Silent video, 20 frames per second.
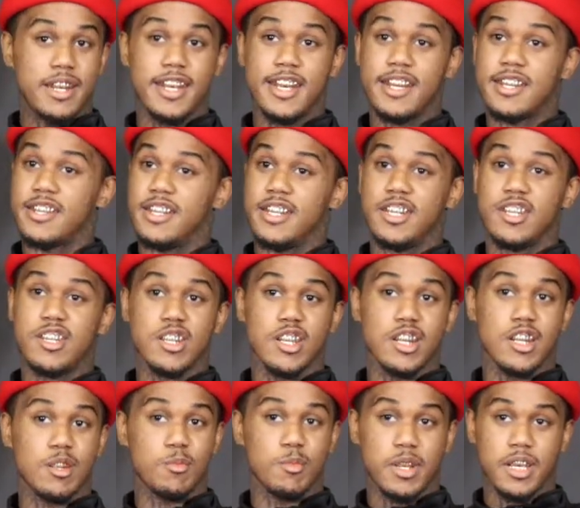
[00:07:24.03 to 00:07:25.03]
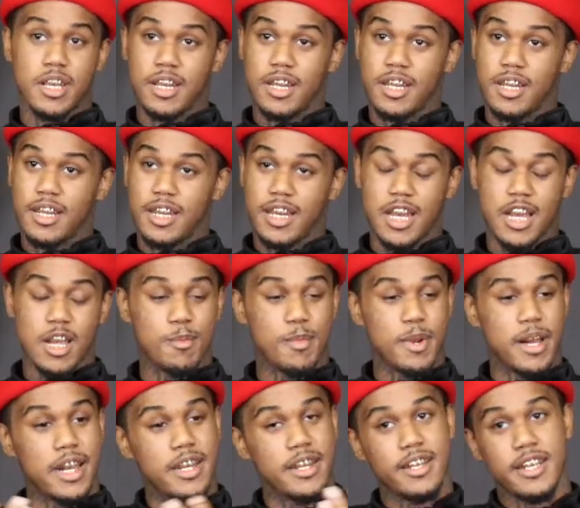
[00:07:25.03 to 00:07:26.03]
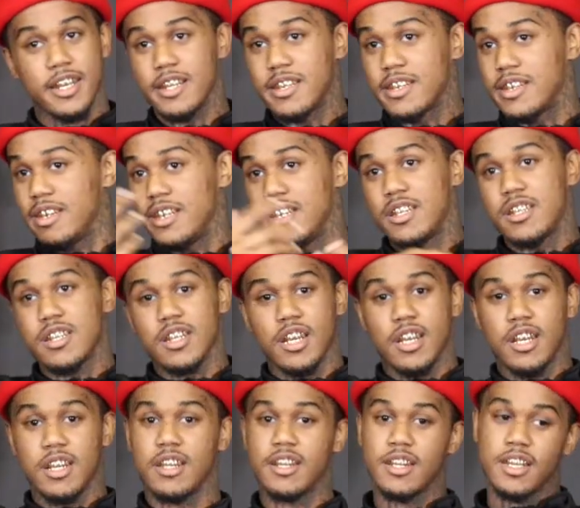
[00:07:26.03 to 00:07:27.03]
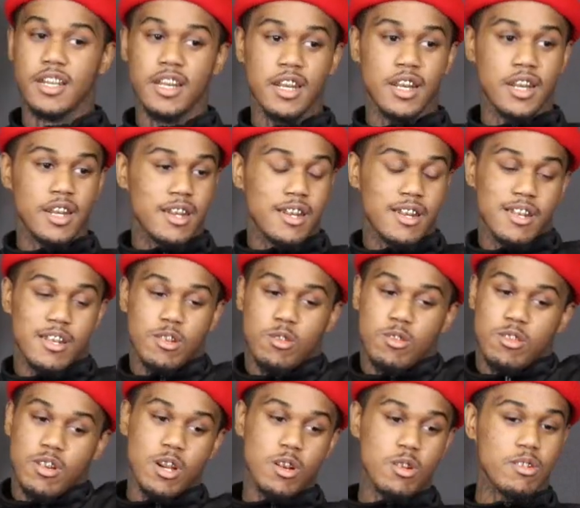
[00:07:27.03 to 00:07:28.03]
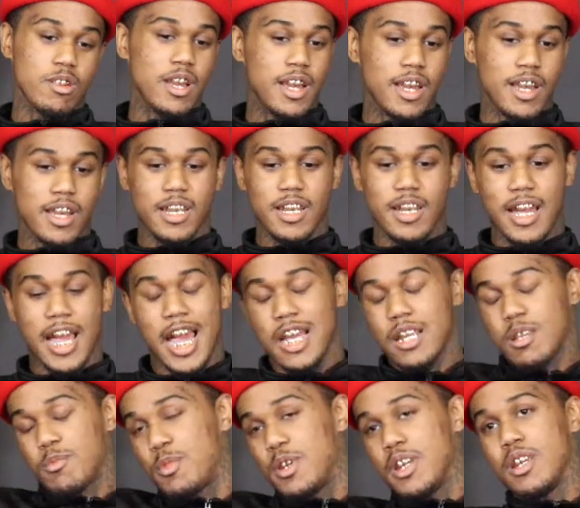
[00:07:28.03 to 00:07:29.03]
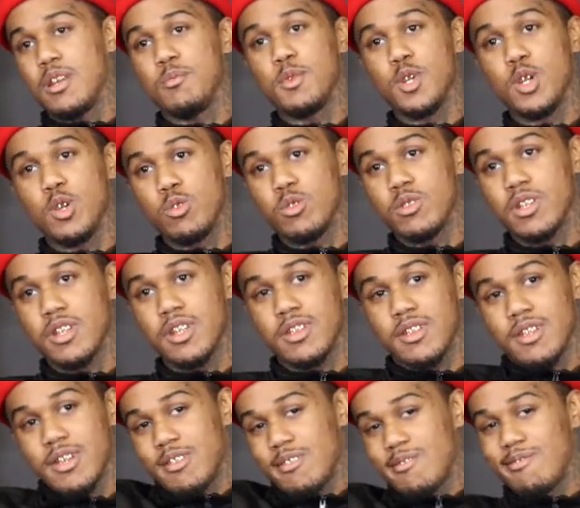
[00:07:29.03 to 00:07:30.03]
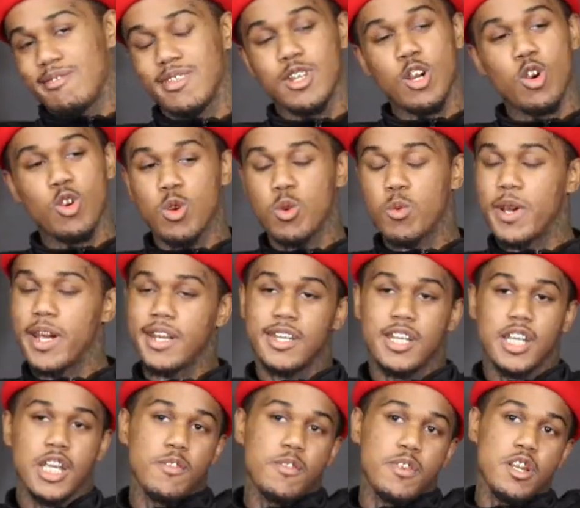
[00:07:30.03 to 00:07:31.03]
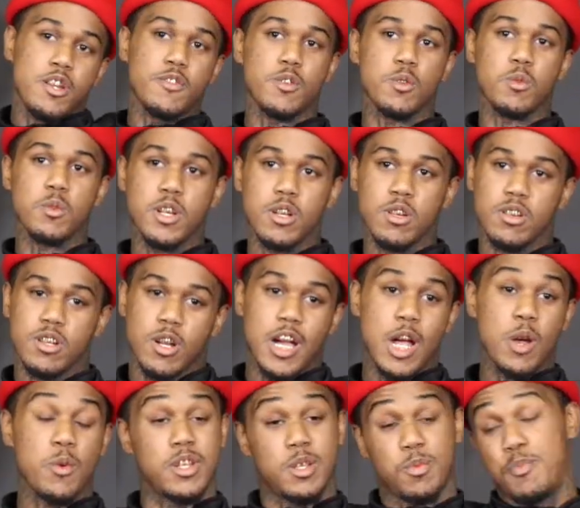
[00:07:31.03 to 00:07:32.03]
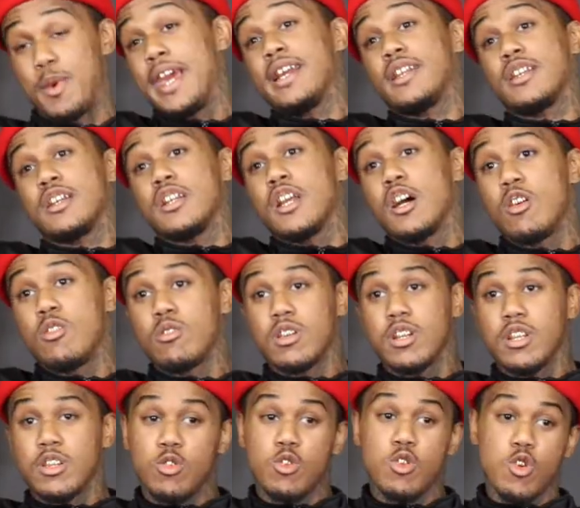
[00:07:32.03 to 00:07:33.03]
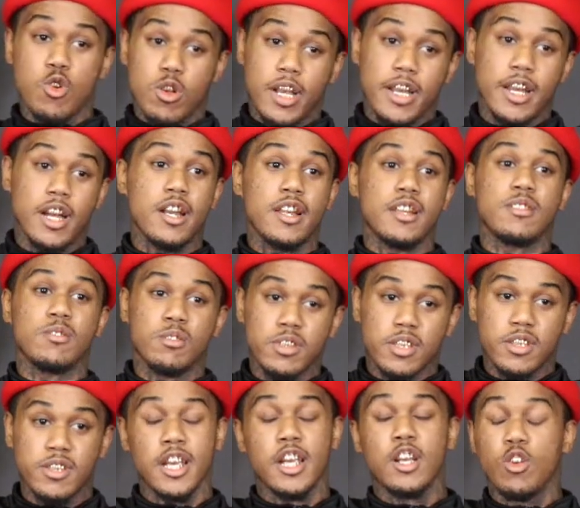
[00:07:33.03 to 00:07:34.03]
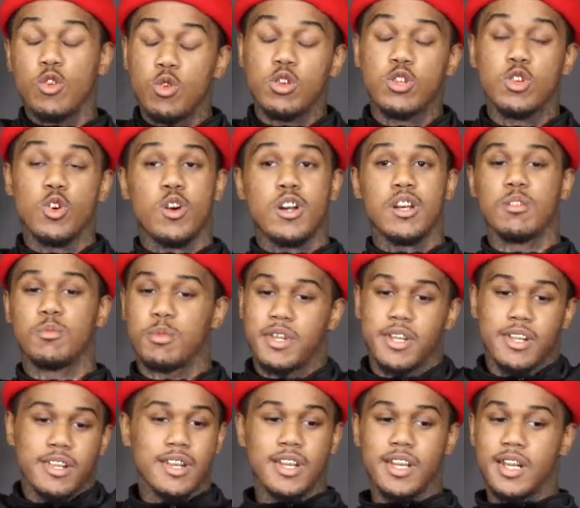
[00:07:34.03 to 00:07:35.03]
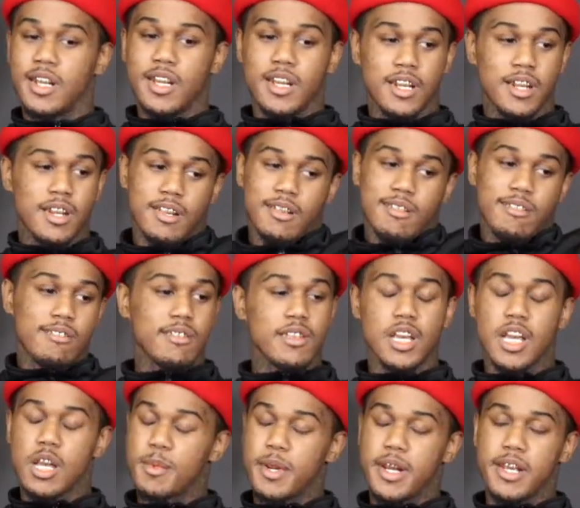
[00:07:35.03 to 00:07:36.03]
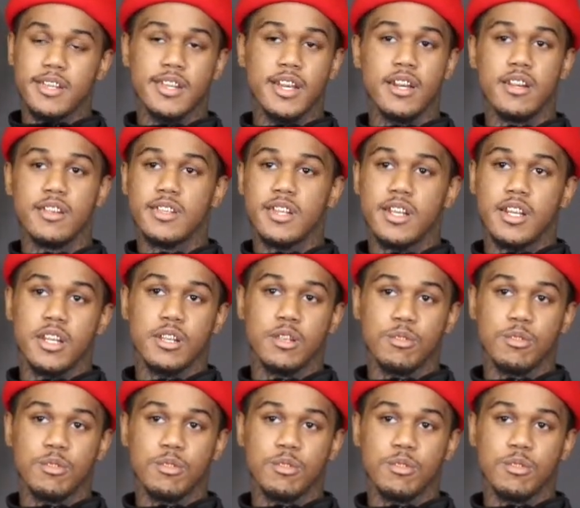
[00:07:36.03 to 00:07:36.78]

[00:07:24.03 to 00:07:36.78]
Dissing each other, man. Everybody dissing each other. You know, like high speed music, no creativity for real. You know, I respect it though, cause you hear like, oh, that's what St. Louis artists, but. Everybody sound the same.